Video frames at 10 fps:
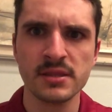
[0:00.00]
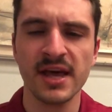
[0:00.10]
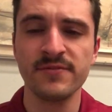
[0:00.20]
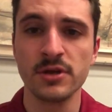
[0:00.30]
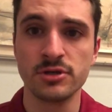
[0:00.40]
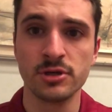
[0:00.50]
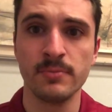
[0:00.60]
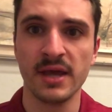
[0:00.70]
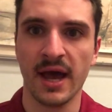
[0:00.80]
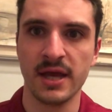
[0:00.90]
left YouTube
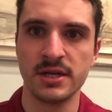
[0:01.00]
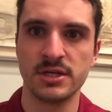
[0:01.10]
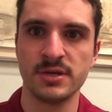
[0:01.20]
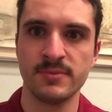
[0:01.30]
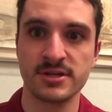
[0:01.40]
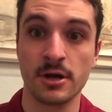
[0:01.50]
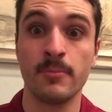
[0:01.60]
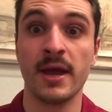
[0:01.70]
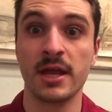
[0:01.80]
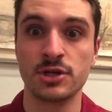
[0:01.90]
behind to start
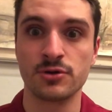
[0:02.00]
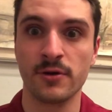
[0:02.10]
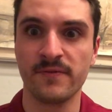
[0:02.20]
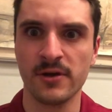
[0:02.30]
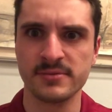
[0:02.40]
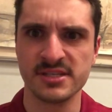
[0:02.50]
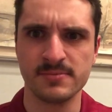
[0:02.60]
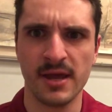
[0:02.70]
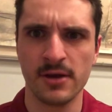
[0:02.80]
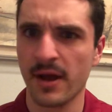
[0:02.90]
making short films. He's
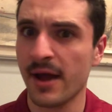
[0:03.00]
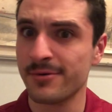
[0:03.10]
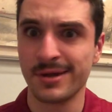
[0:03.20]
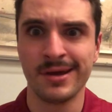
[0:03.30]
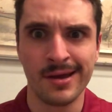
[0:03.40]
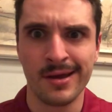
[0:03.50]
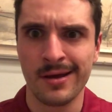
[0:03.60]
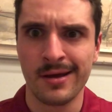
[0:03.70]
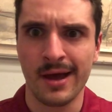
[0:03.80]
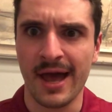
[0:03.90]
made around
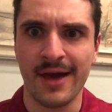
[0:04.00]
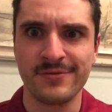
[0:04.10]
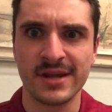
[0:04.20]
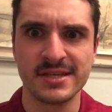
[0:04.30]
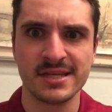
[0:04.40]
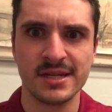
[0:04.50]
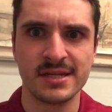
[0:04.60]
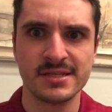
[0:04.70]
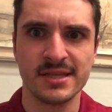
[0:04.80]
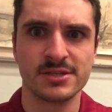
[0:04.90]
a half
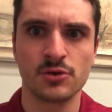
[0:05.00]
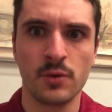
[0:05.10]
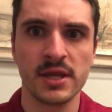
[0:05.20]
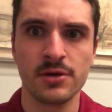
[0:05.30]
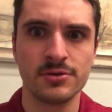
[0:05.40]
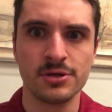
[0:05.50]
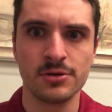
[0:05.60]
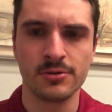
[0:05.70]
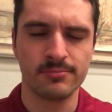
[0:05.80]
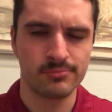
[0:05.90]
dozen since quitting
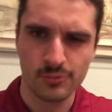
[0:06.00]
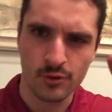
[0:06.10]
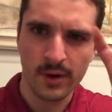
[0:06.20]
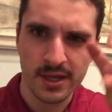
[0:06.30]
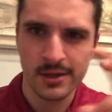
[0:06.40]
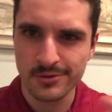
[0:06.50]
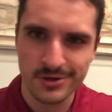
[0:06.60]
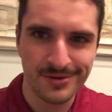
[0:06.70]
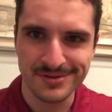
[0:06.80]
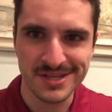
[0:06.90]
YouTube, or quitting
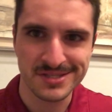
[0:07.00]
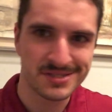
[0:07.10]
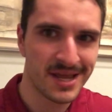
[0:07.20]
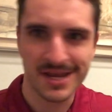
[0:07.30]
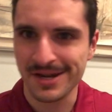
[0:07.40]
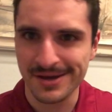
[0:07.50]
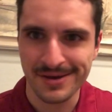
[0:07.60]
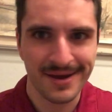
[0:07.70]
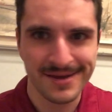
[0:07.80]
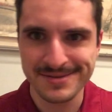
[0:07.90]
YouTube, since taking
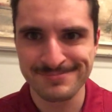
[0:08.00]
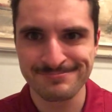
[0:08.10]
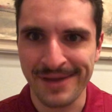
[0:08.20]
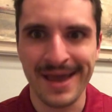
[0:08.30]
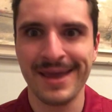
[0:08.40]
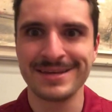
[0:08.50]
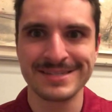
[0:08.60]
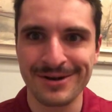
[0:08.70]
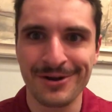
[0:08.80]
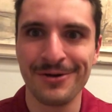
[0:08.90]
his hiatus,
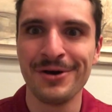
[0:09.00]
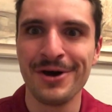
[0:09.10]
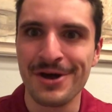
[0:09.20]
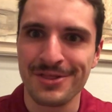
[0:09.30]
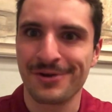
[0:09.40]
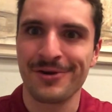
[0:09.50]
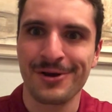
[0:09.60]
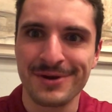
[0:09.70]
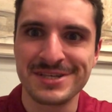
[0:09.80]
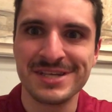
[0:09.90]
I don't know the
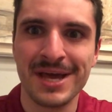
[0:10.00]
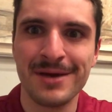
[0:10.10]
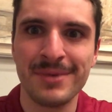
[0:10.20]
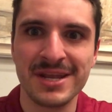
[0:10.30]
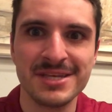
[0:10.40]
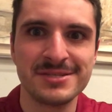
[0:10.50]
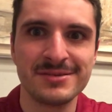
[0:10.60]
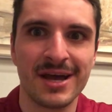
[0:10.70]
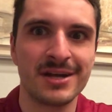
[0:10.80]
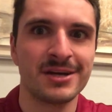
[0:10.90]
correct way to say it, but he's
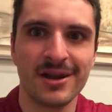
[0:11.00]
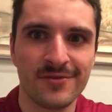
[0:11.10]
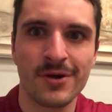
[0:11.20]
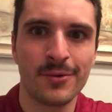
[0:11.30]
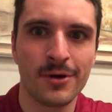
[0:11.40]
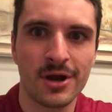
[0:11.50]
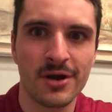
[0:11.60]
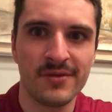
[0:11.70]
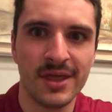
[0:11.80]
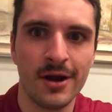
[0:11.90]
done a ton of great work
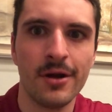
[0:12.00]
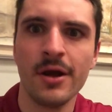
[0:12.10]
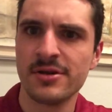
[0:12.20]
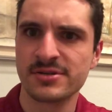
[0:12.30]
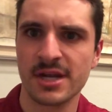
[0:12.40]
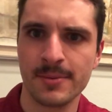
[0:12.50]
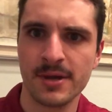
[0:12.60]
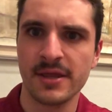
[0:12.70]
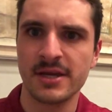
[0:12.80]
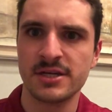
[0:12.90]
over there. There's going to be
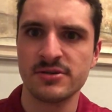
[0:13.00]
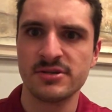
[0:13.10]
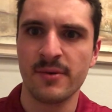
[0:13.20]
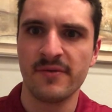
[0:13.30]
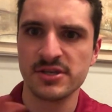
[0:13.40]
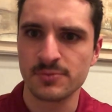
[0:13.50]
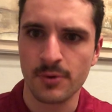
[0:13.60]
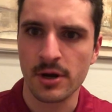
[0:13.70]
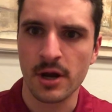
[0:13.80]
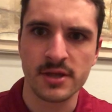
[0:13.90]
a link to some of his
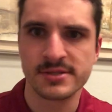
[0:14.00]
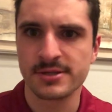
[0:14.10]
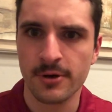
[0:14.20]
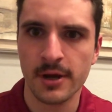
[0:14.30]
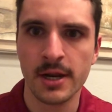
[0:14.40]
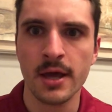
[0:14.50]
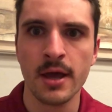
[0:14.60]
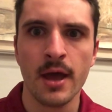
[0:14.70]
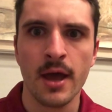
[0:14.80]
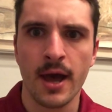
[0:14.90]
work on screen,
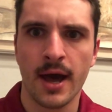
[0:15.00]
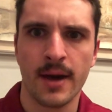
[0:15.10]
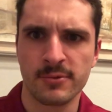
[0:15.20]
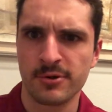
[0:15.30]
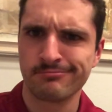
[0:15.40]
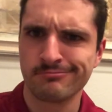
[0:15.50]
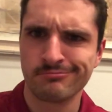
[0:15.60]
um, or